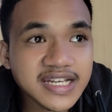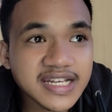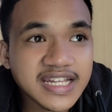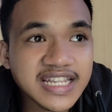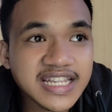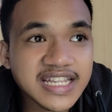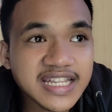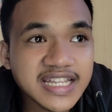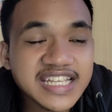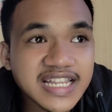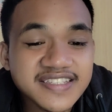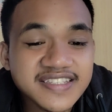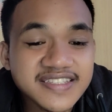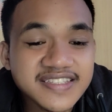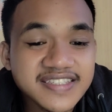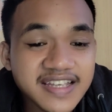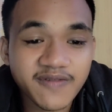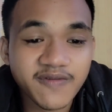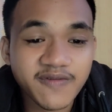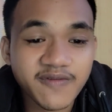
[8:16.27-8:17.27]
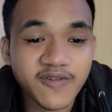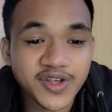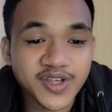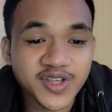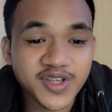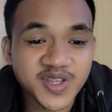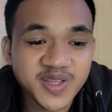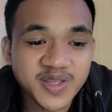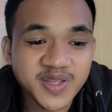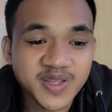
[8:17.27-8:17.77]
and last is savoy.
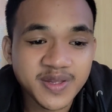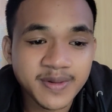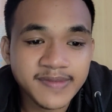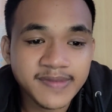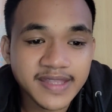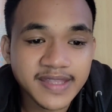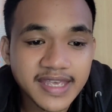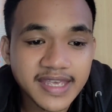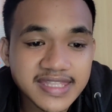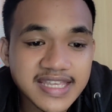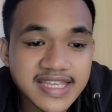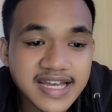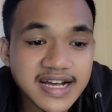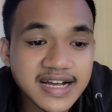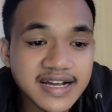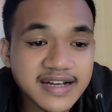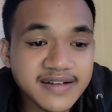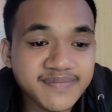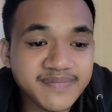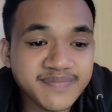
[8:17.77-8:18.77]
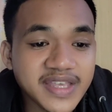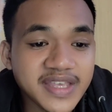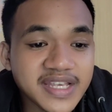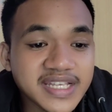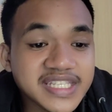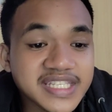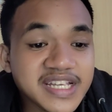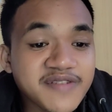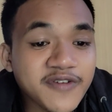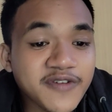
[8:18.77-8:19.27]
And the
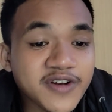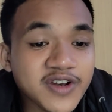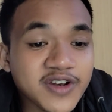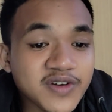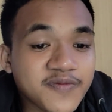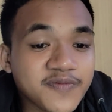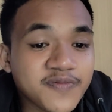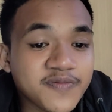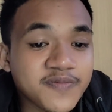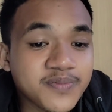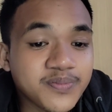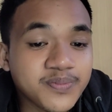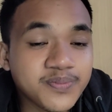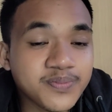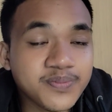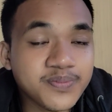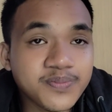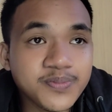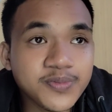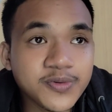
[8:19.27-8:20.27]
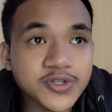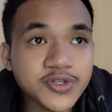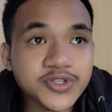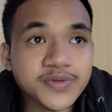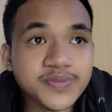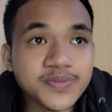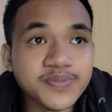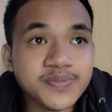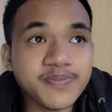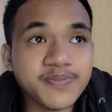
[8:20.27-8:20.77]
example of fruit
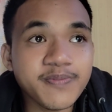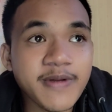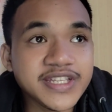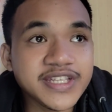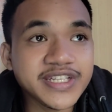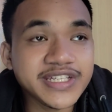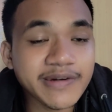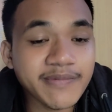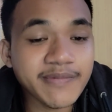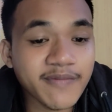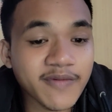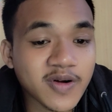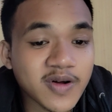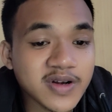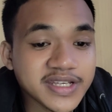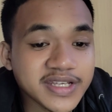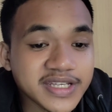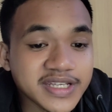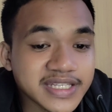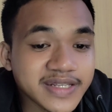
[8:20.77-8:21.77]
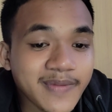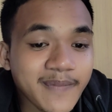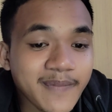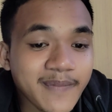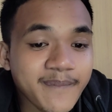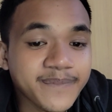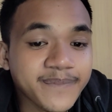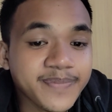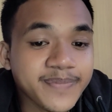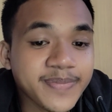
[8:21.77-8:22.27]
vegetable is
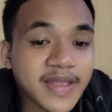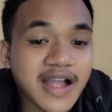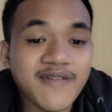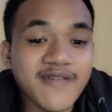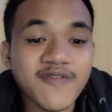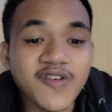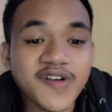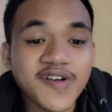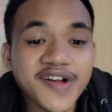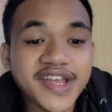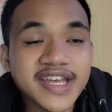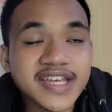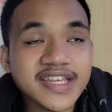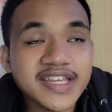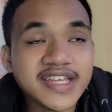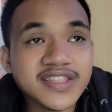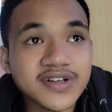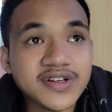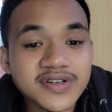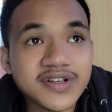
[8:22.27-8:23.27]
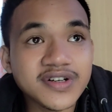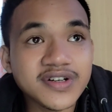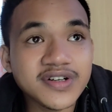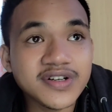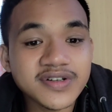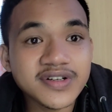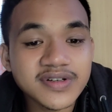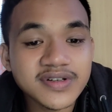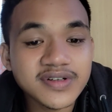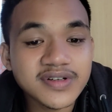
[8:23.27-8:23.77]
avocado,
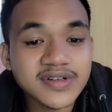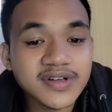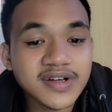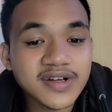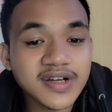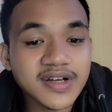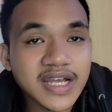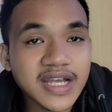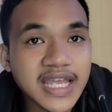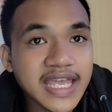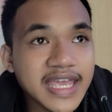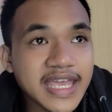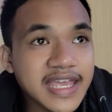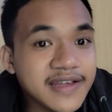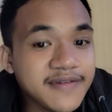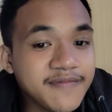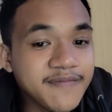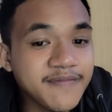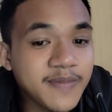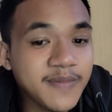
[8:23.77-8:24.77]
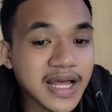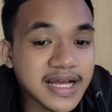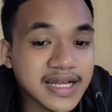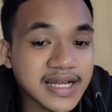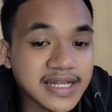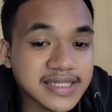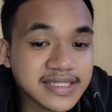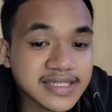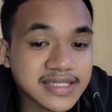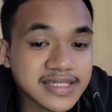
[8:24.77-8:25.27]

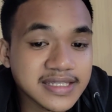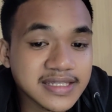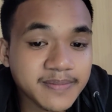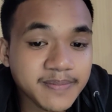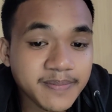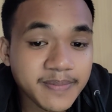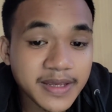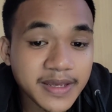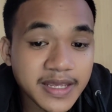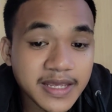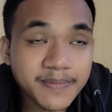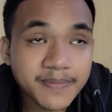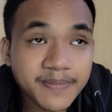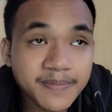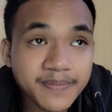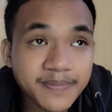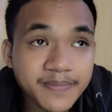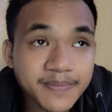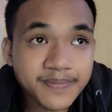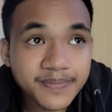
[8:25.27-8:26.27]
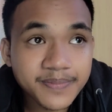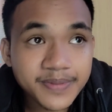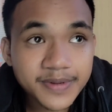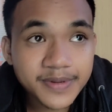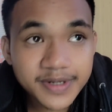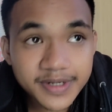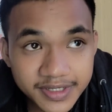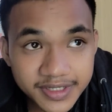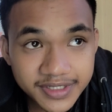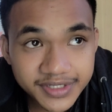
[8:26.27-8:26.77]
eggplant,
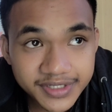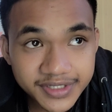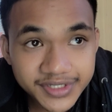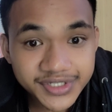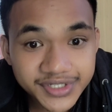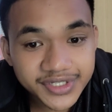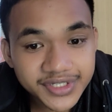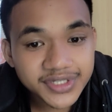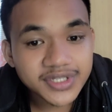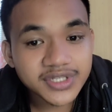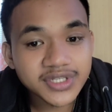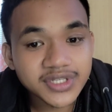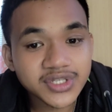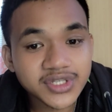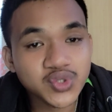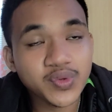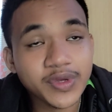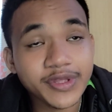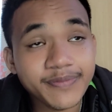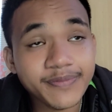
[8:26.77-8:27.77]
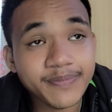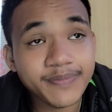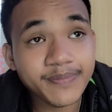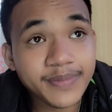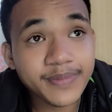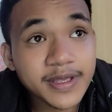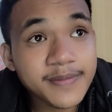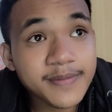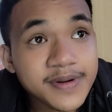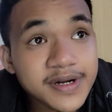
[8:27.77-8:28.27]
peppers, sweet
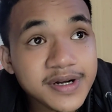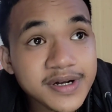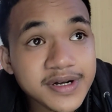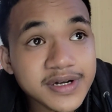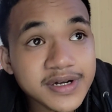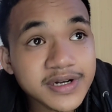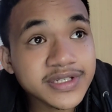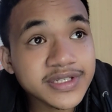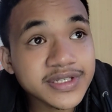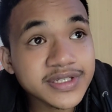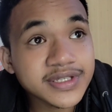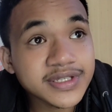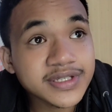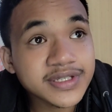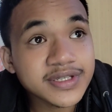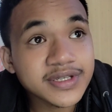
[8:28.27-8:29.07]
peppers,